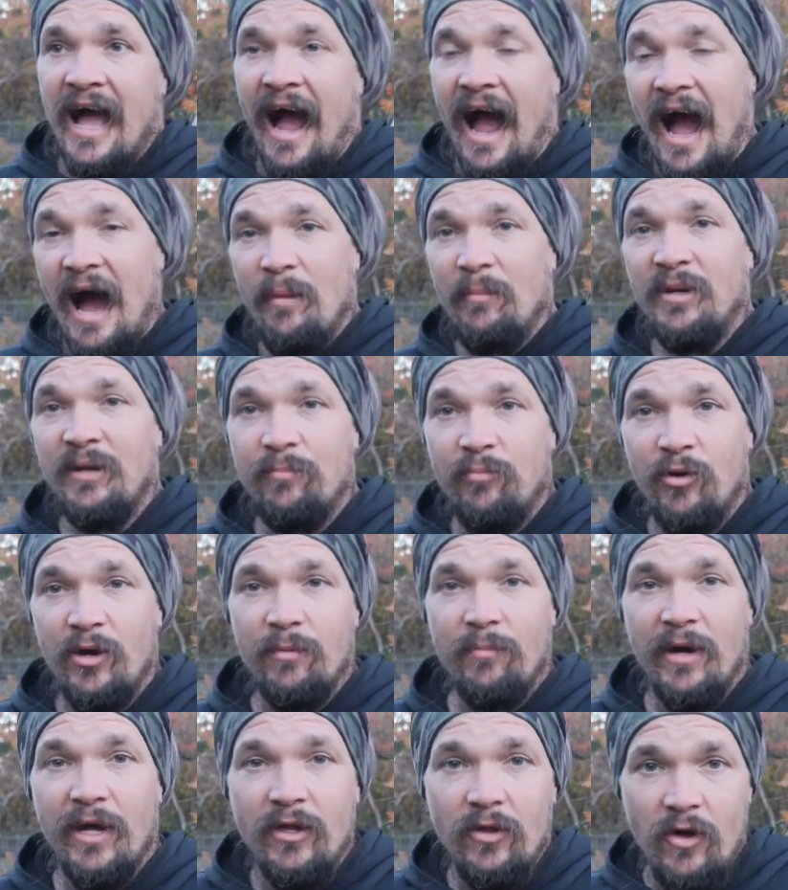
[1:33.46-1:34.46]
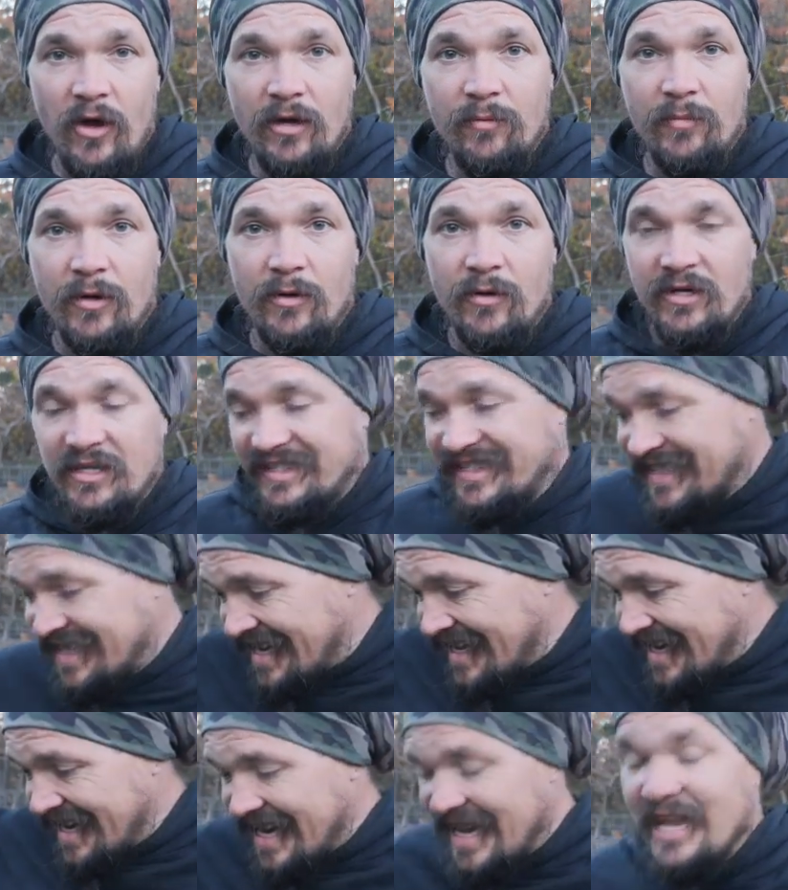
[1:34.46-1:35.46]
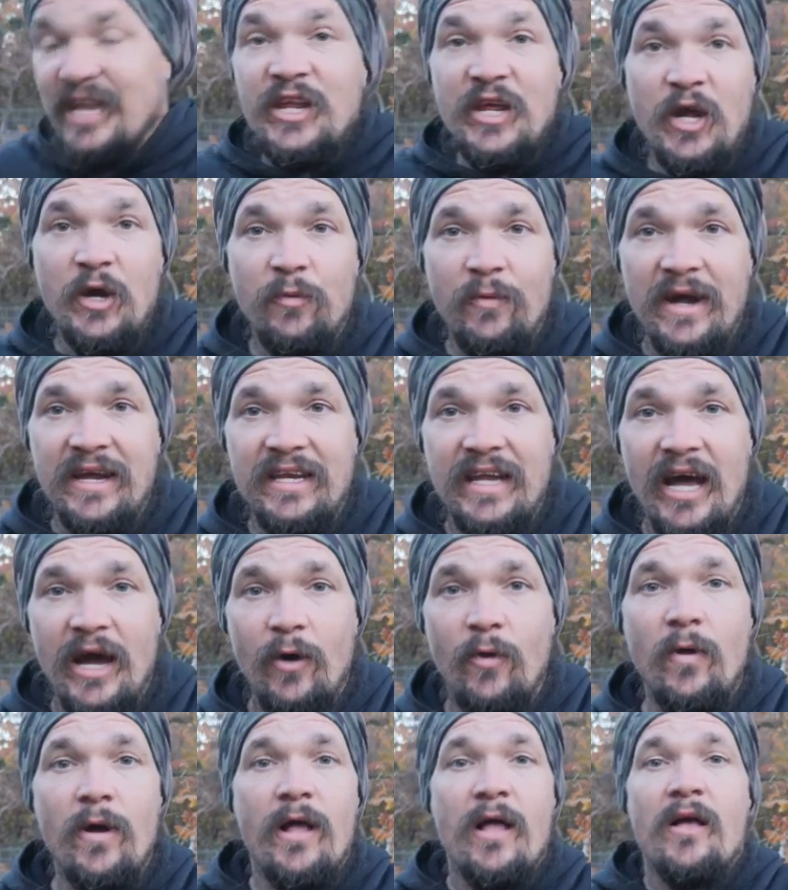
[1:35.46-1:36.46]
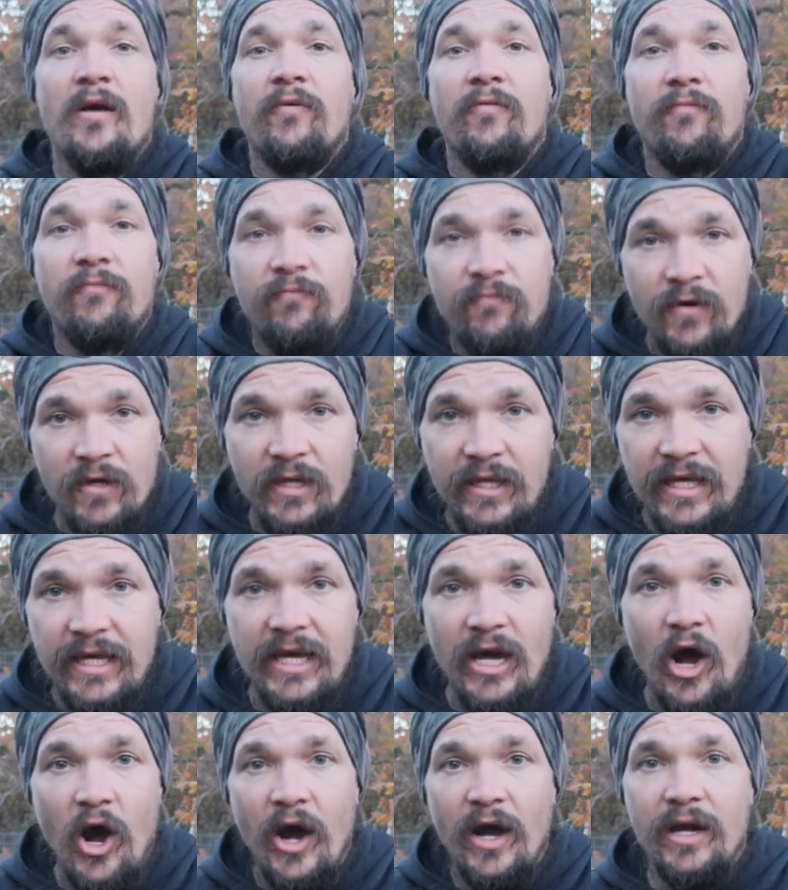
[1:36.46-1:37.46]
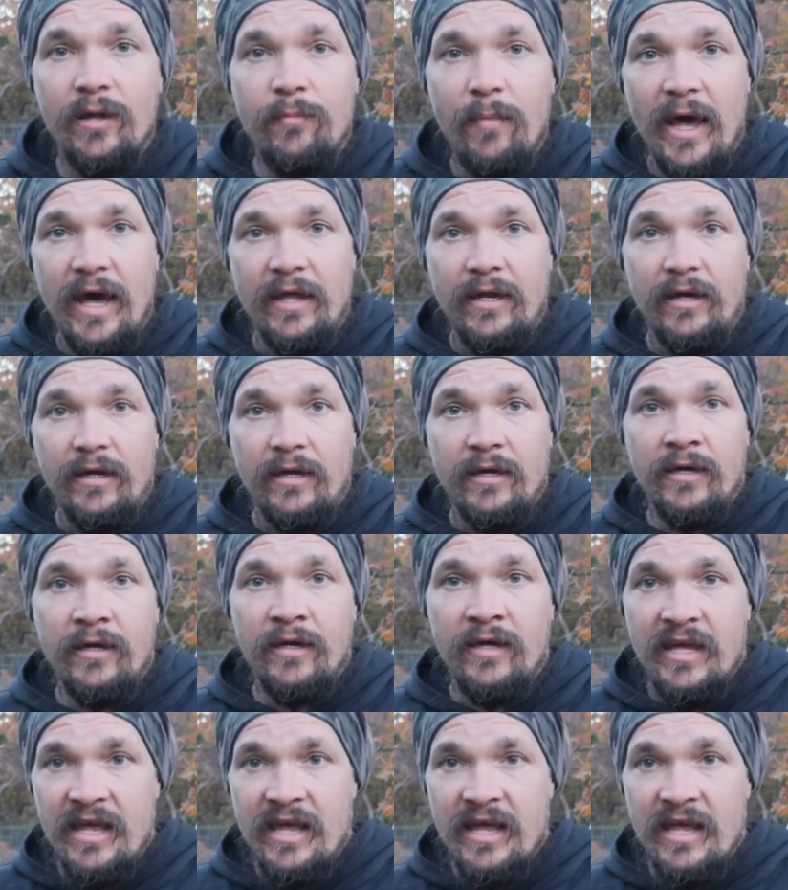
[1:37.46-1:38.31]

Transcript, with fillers: I'm going to put my lawnmowers in here right now, fully automatic.